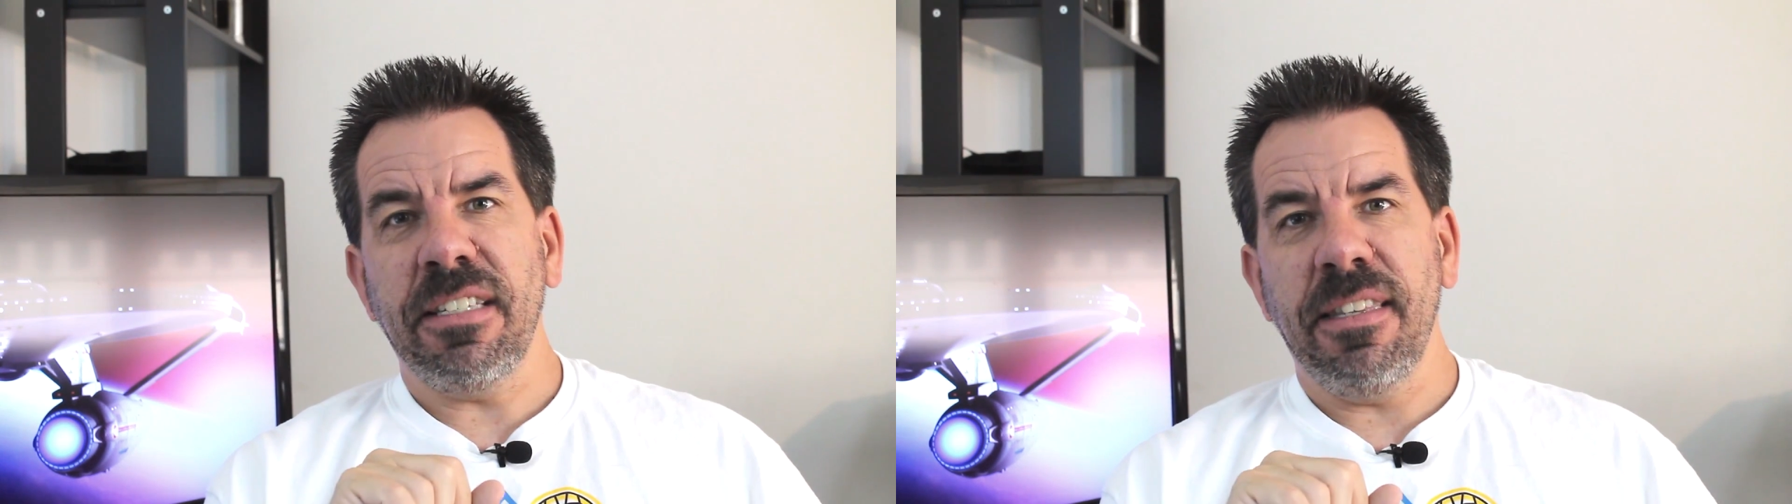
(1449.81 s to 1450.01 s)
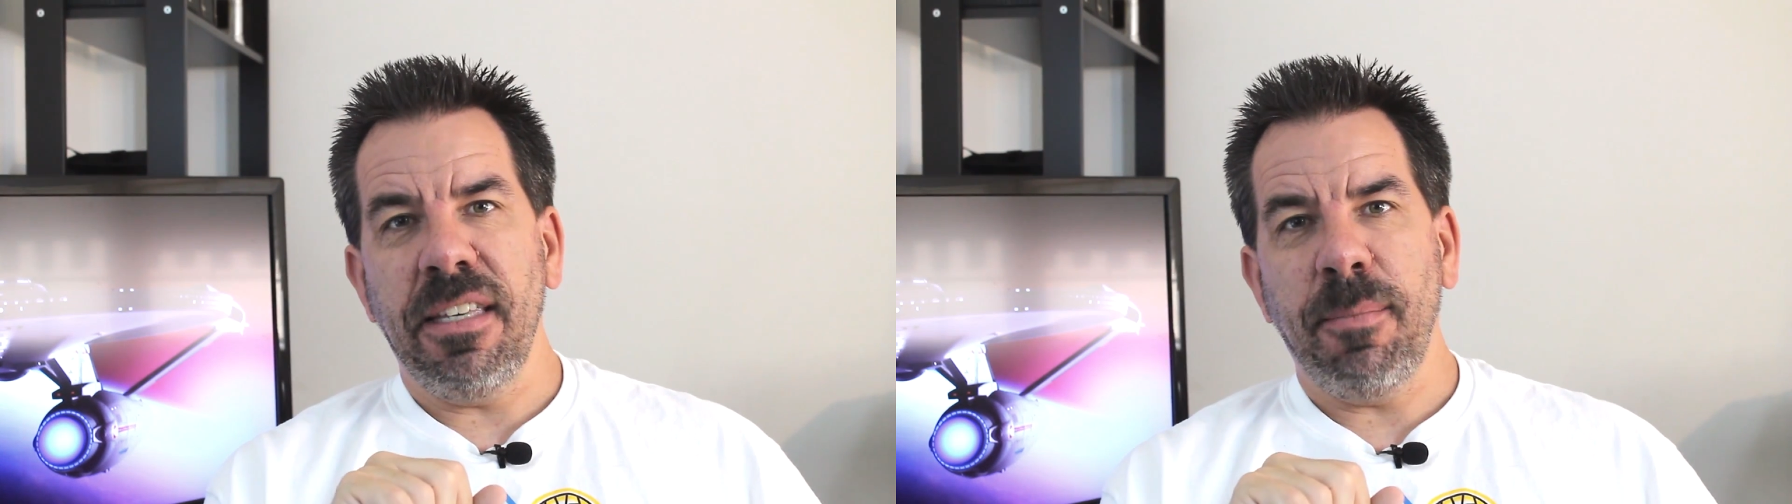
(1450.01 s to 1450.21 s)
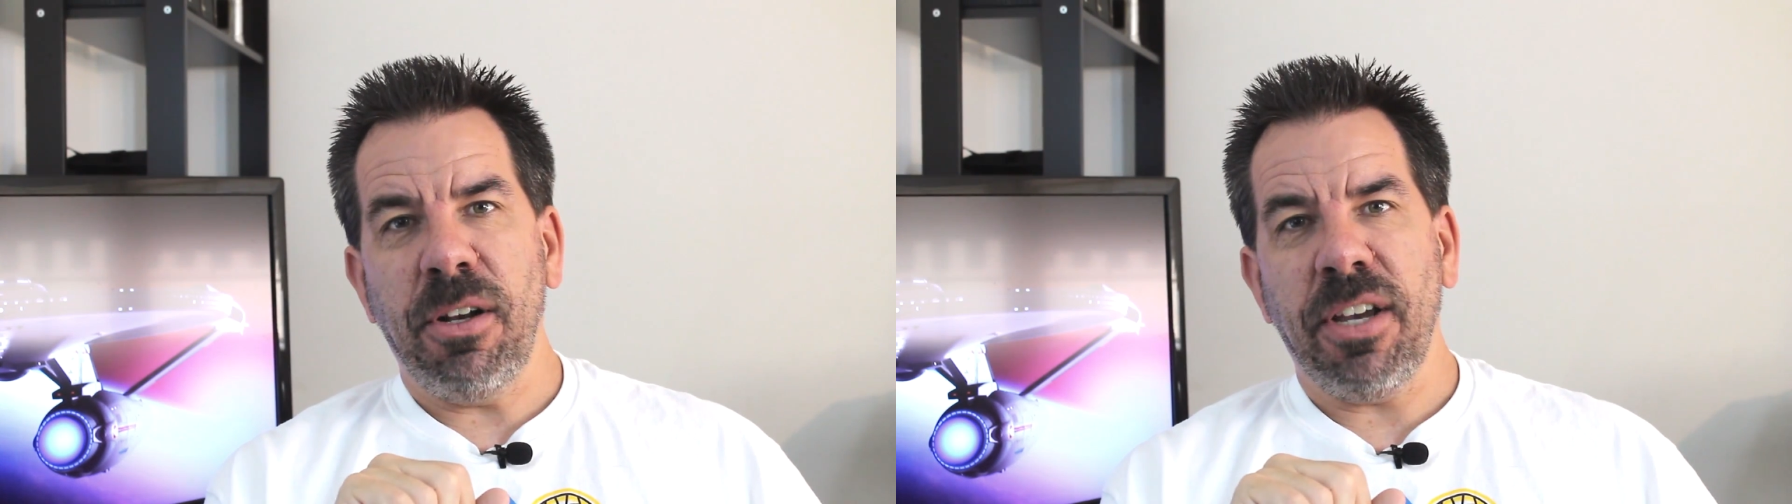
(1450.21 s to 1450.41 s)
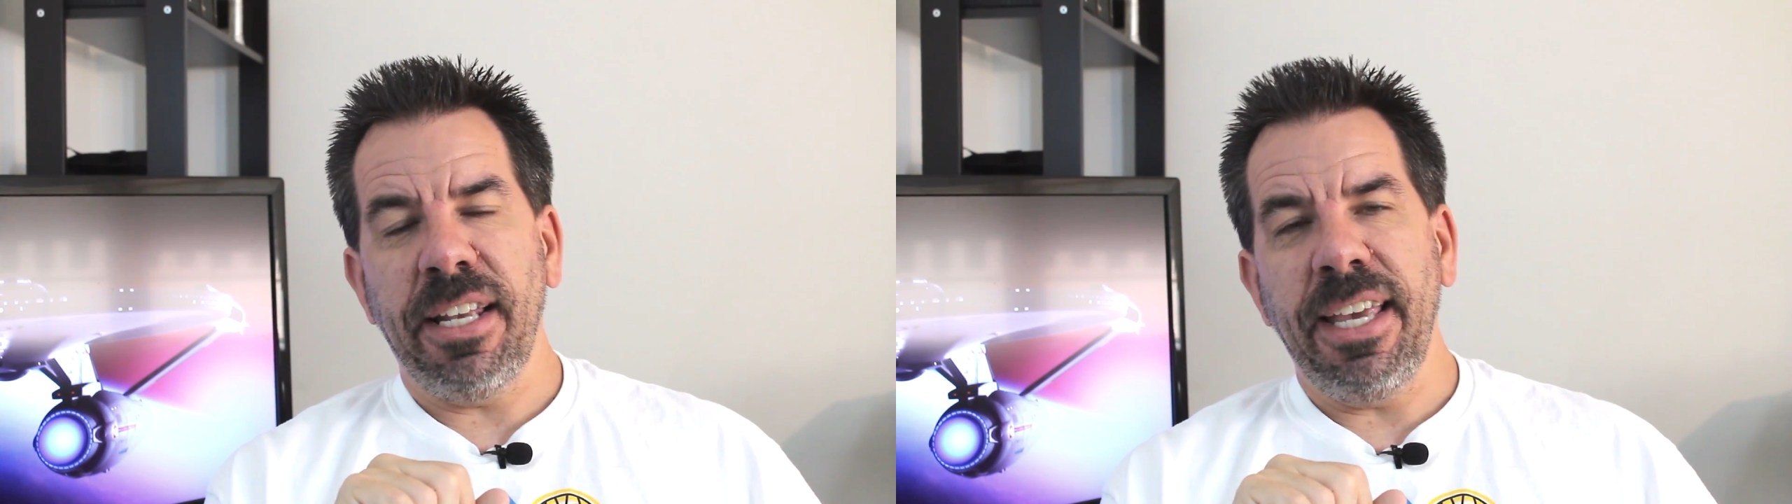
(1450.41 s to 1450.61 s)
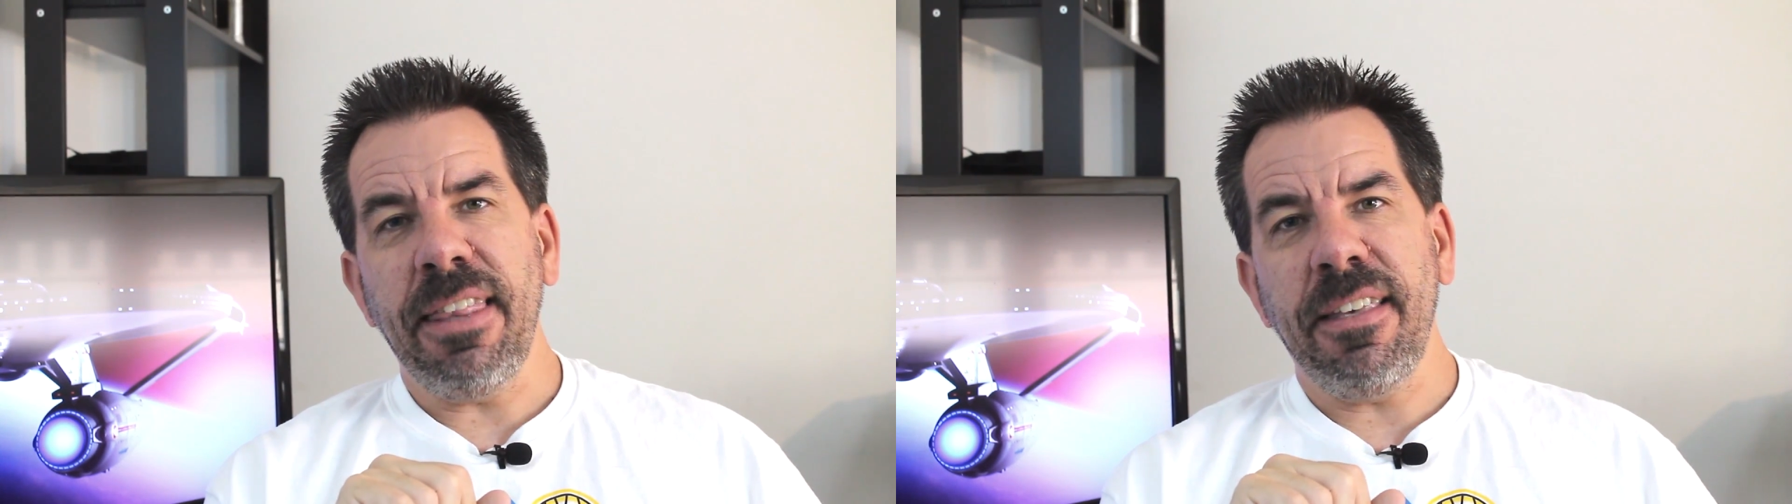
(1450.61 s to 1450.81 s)
to the
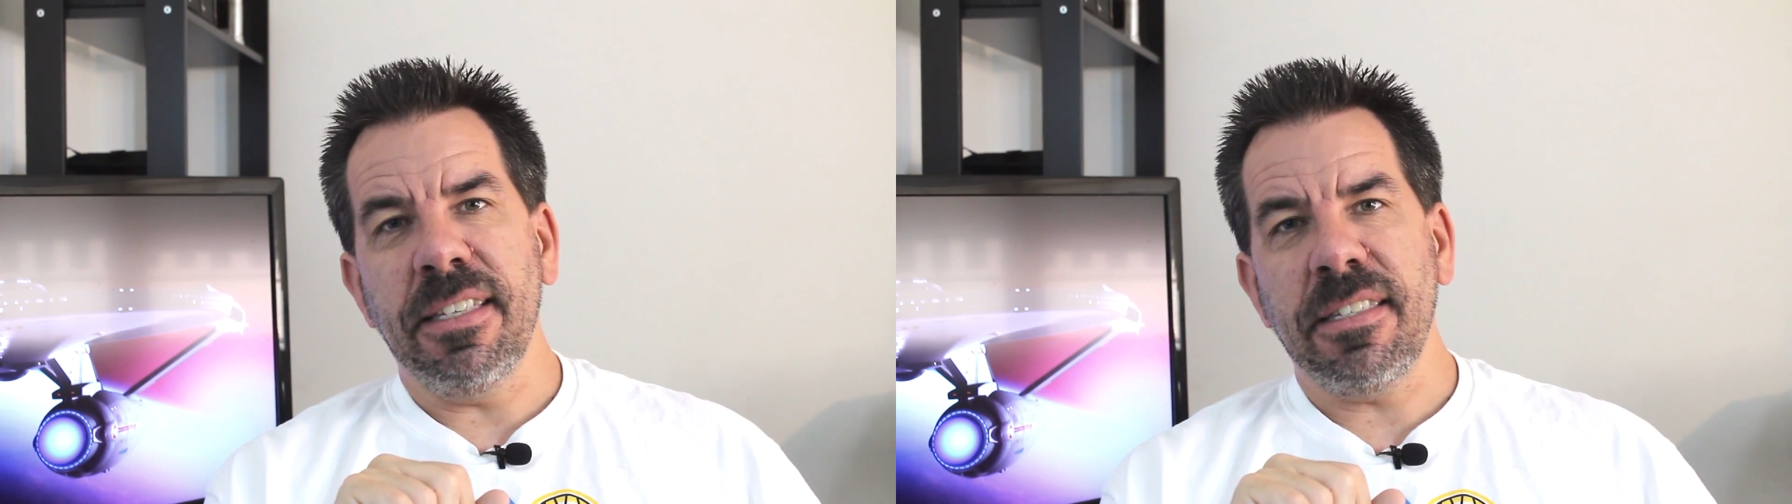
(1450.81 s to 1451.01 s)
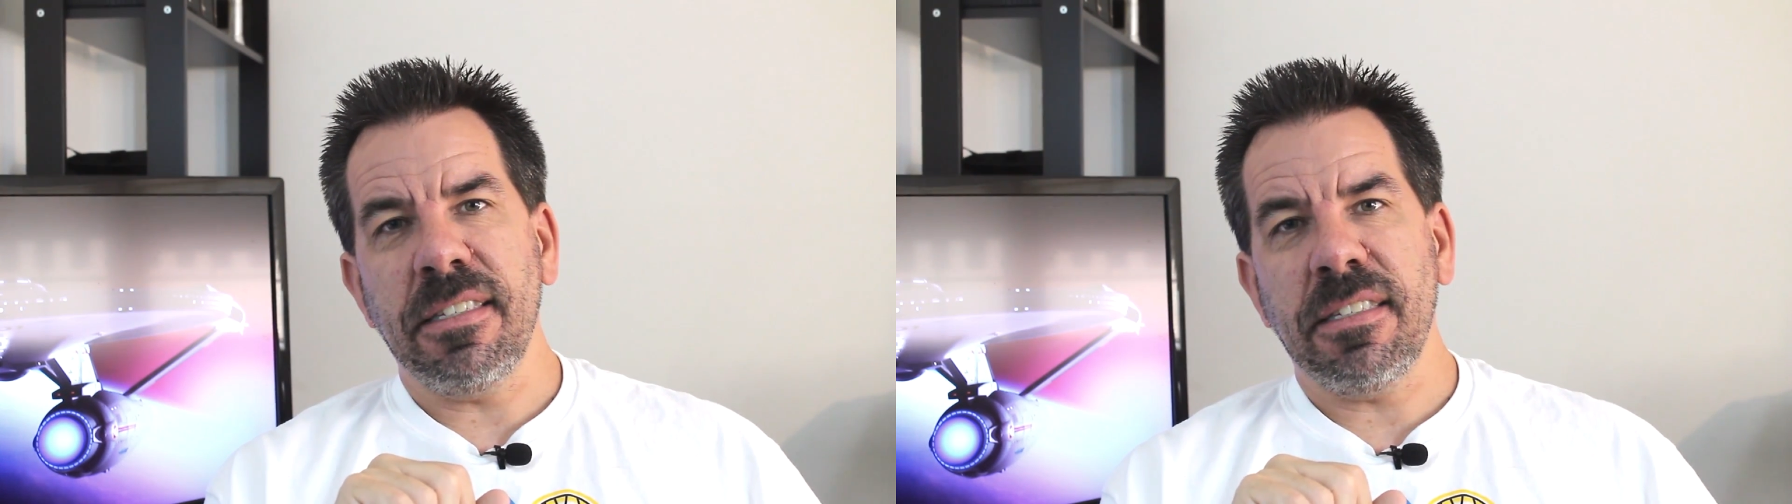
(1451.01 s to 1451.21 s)
American Atheist